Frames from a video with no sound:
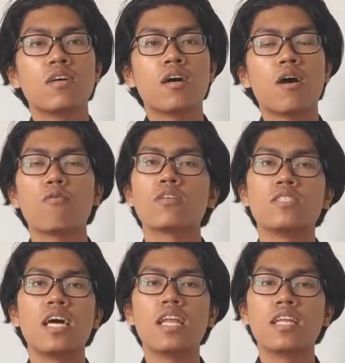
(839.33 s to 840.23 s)
how was
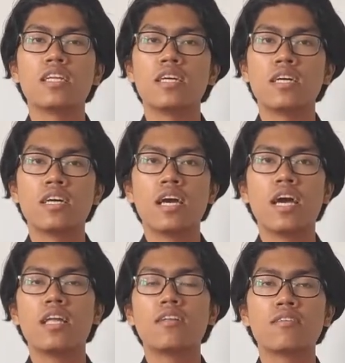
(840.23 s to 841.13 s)
that?
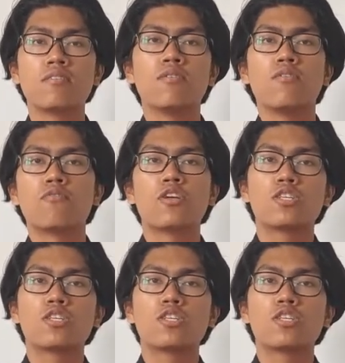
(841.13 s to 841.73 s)
And for the